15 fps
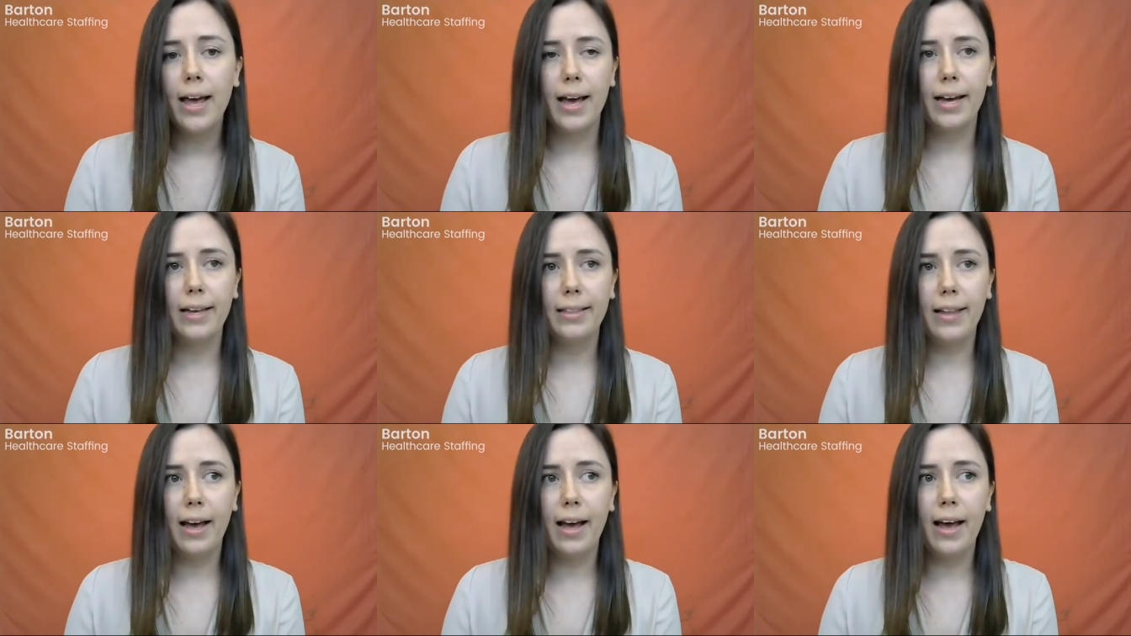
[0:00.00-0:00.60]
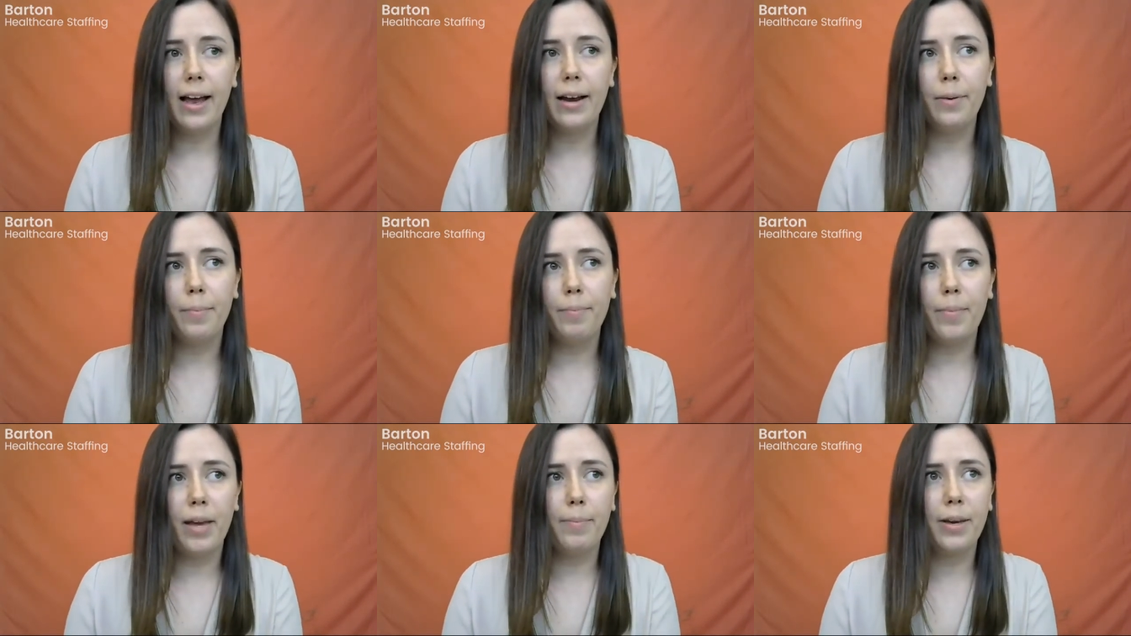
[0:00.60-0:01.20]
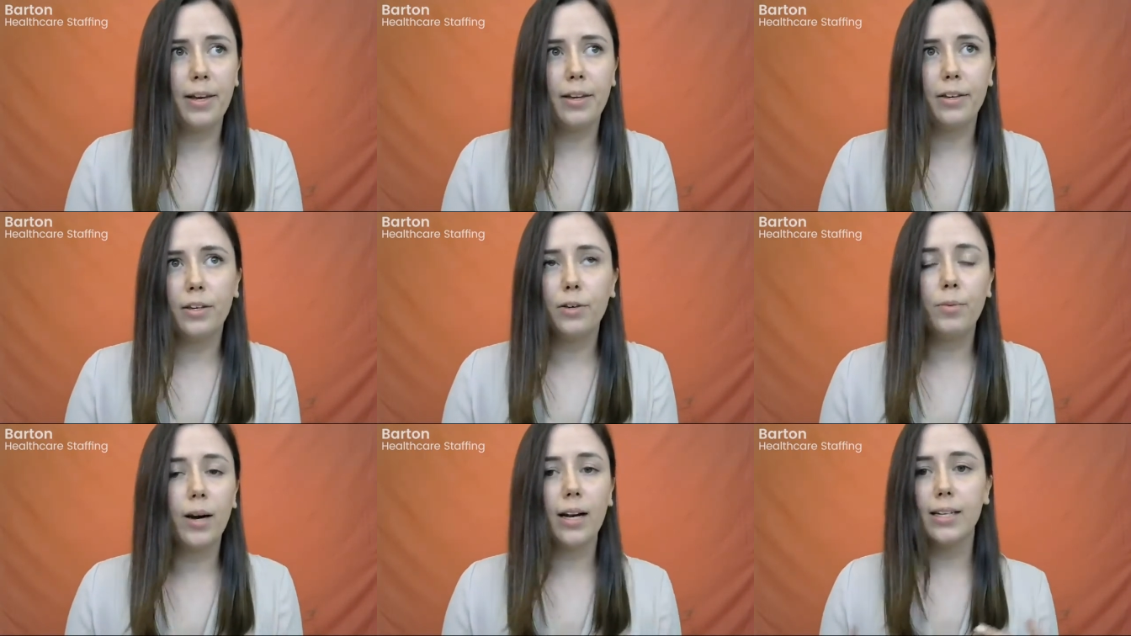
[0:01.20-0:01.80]
and then maybe
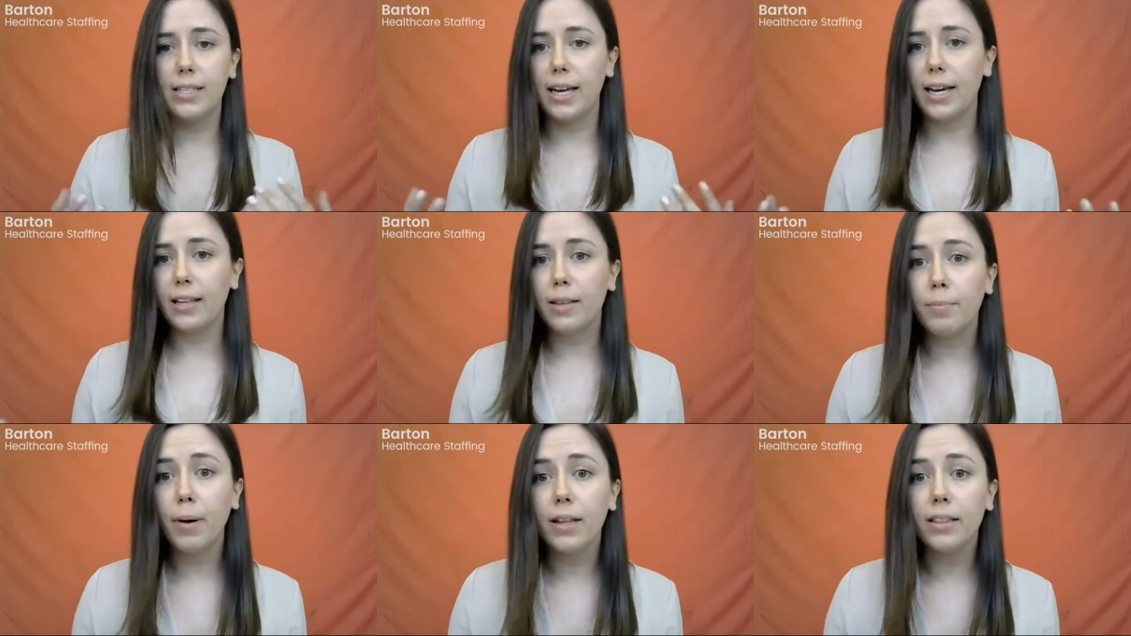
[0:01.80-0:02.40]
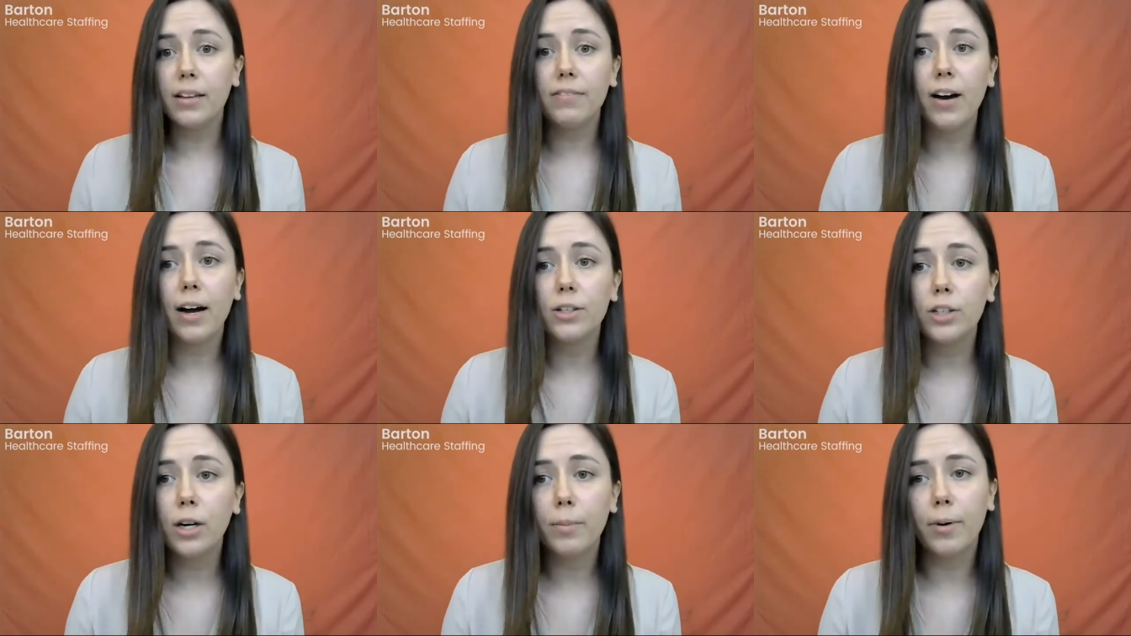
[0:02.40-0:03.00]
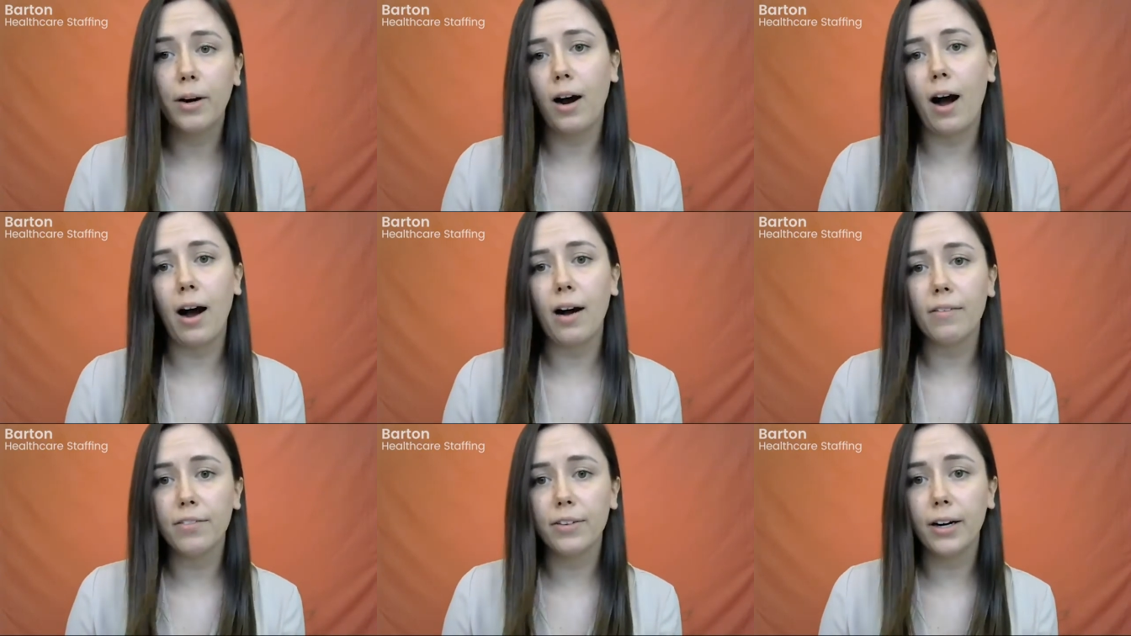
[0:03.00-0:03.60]
you want to take the month of October
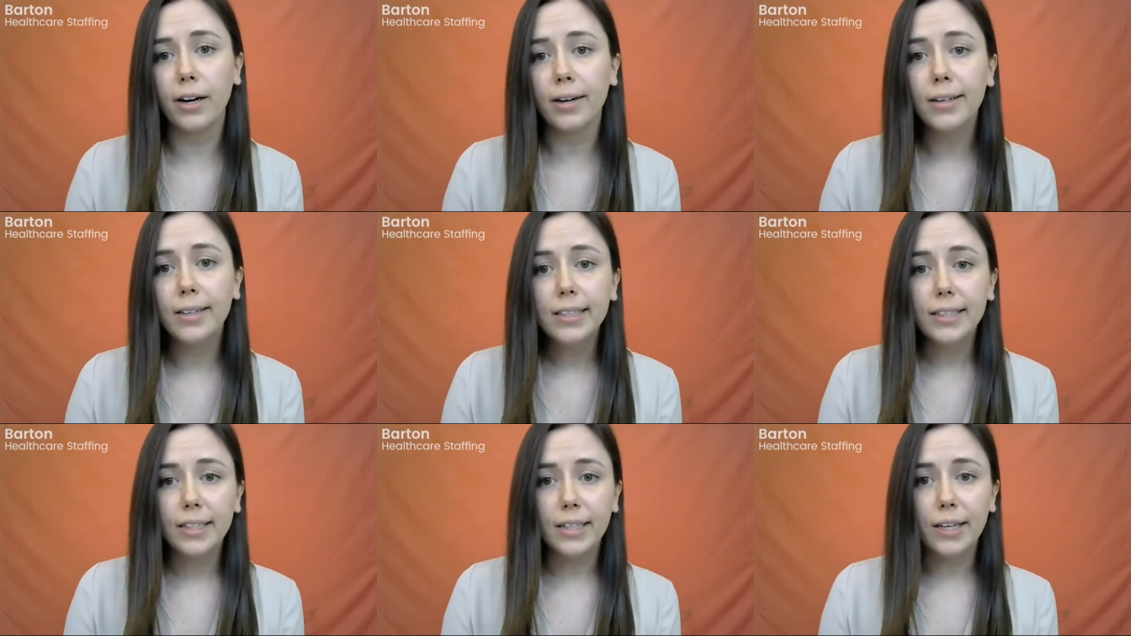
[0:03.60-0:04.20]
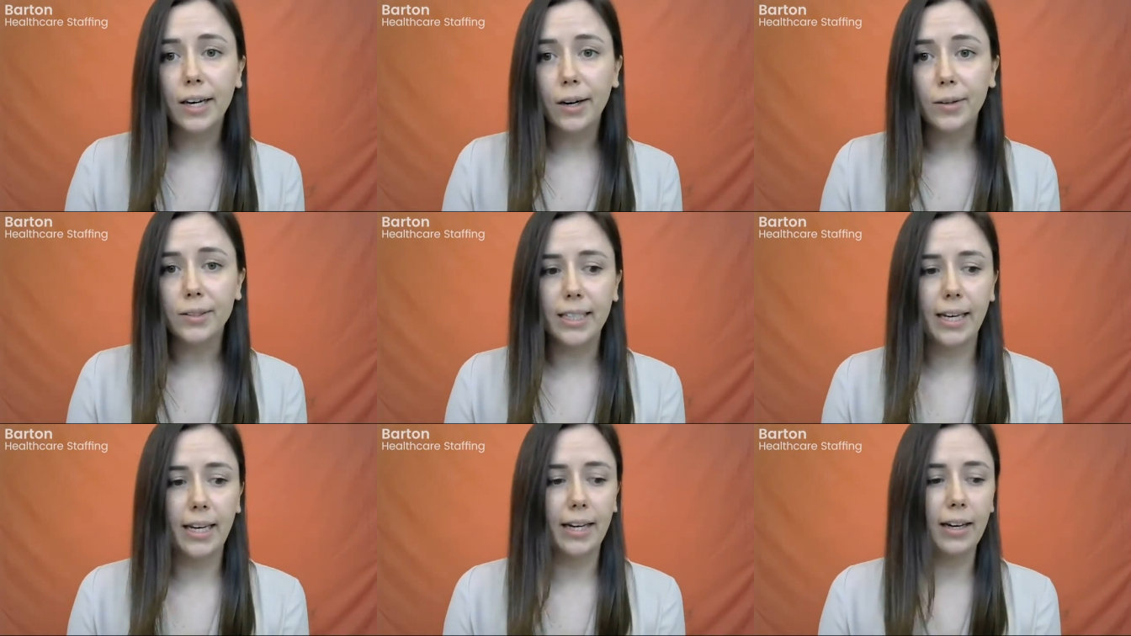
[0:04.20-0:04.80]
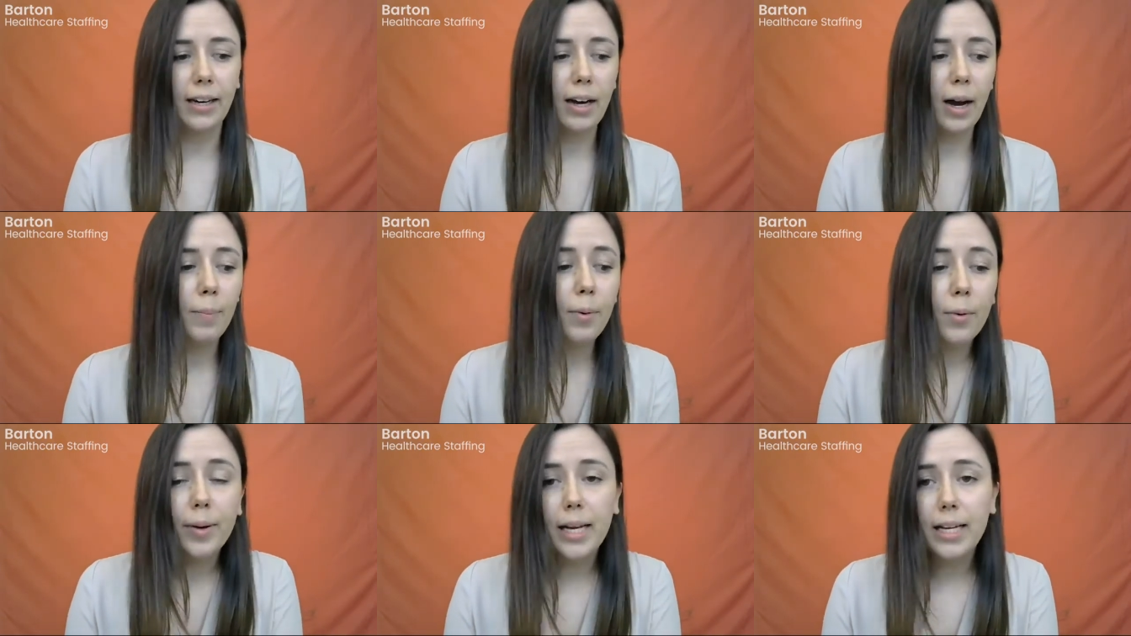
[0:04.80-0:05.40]
off, or take a
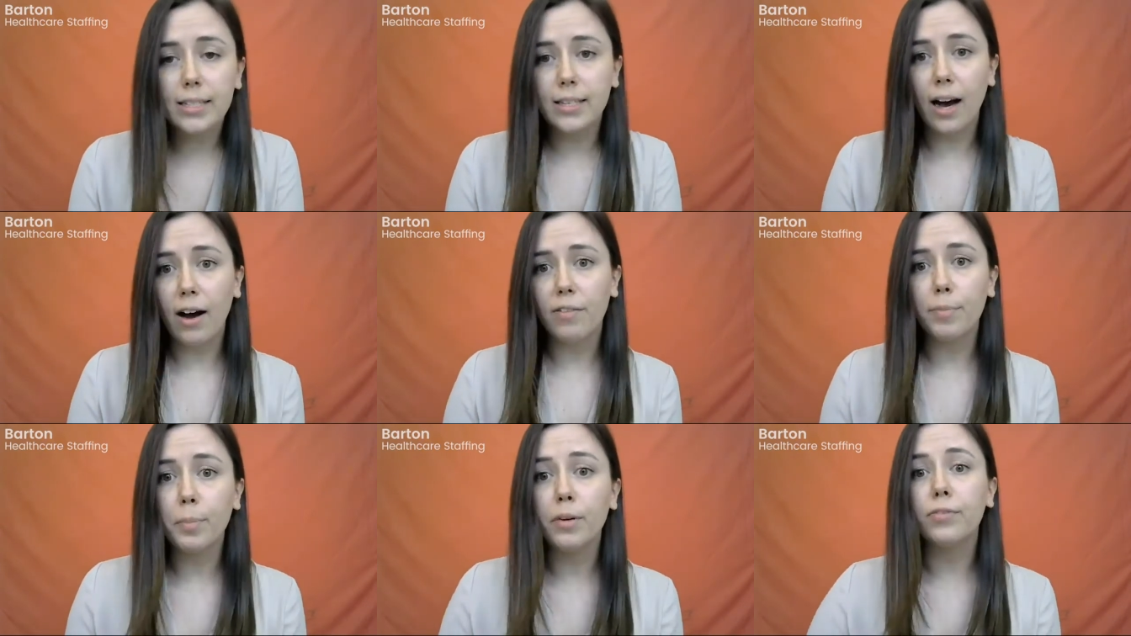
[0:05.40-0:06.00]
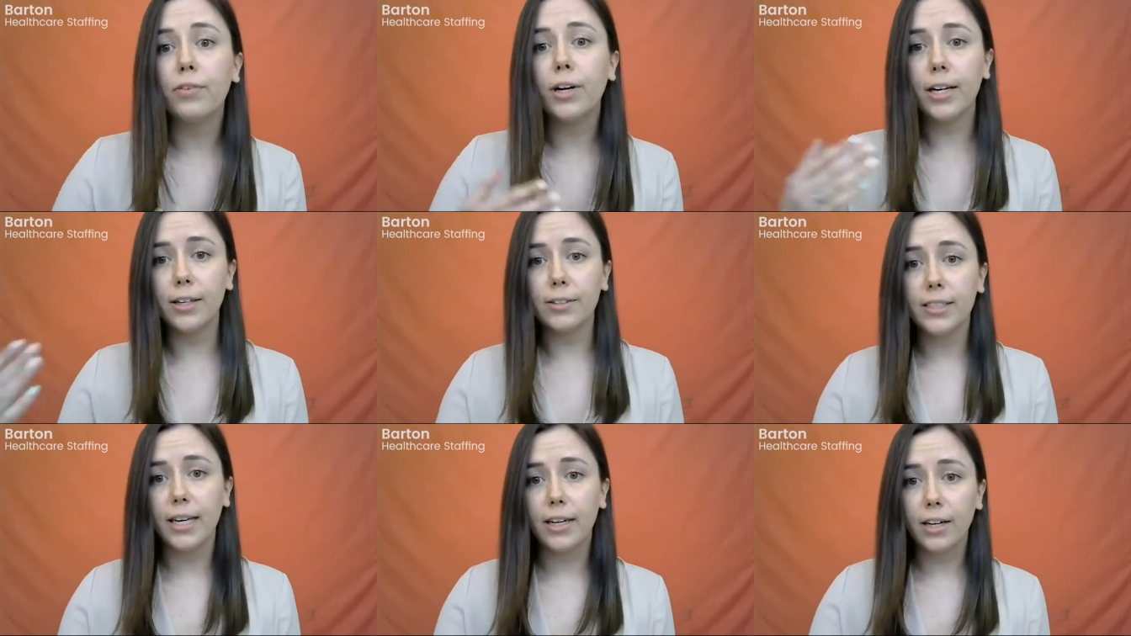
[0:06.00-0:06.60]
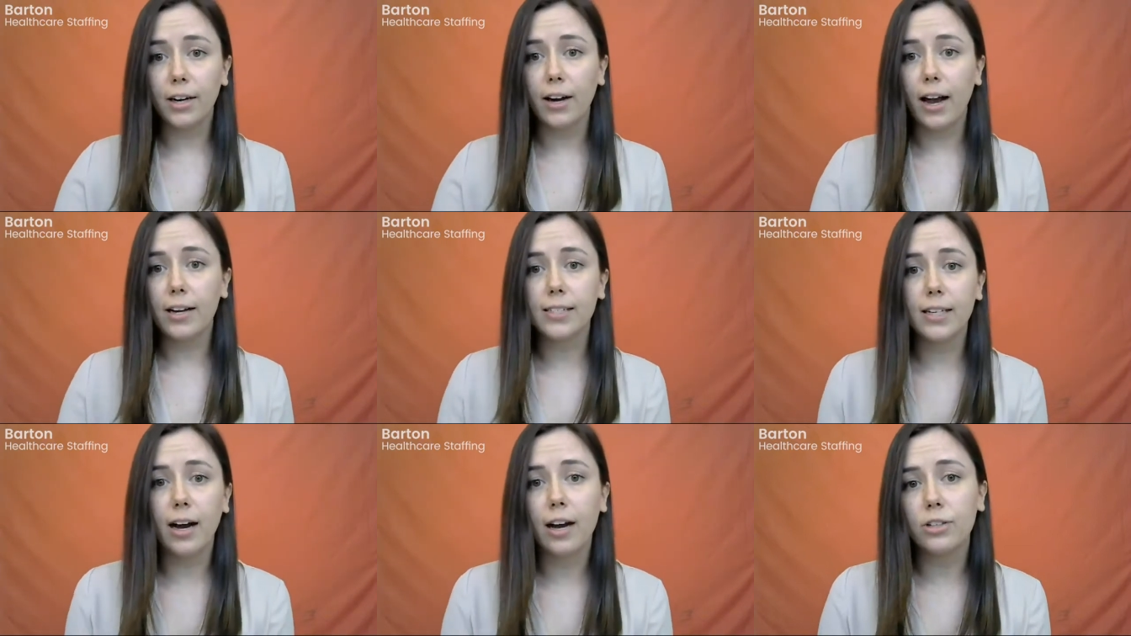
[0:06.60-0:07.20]
couple weeks off before you take your
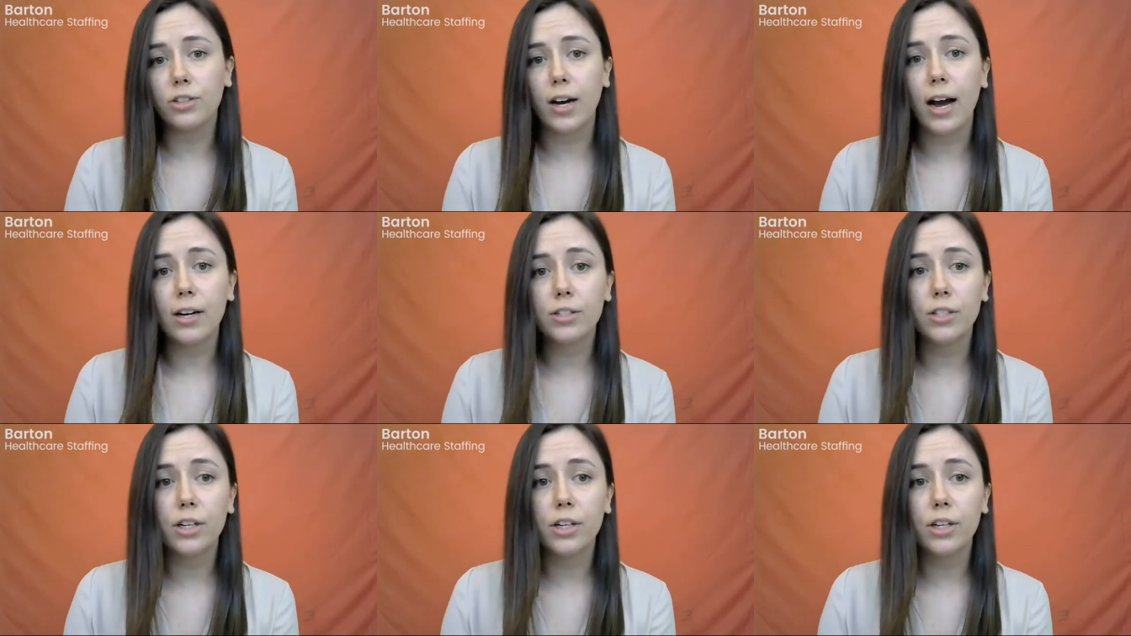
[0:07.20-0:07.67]
next contract.